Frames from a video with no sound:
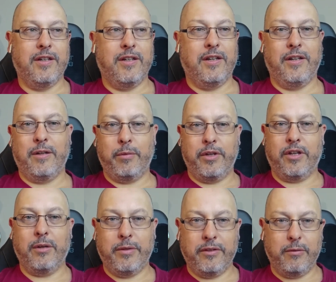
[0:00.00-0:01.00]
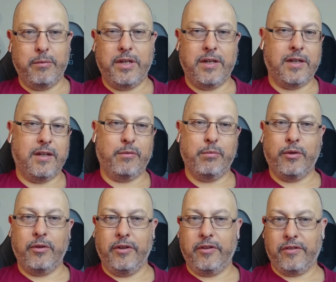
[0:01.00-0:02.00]
and then when you come into the meeting, it's
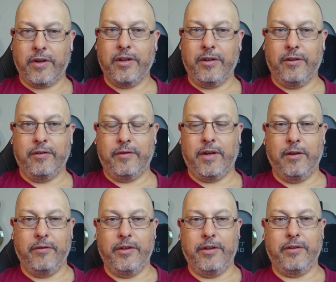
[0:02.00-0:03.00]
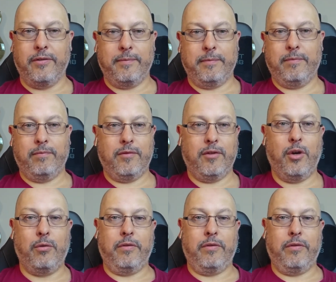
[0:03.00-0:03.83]
more the sign-off rather than, oh,